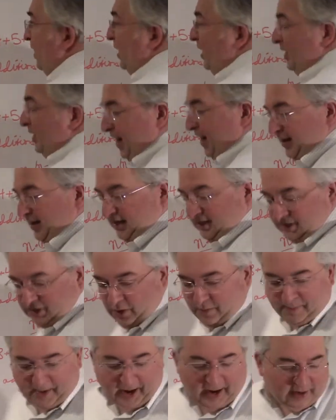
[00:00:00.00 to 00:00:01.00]
Now let's go
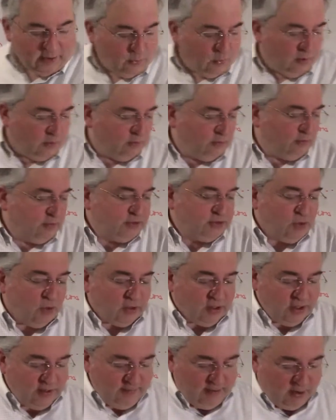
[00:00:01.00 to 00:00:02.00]
back. What were we
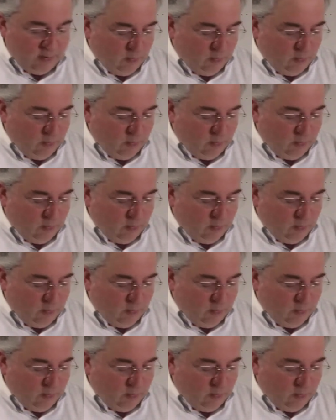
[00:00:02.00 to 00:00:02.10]
talking about?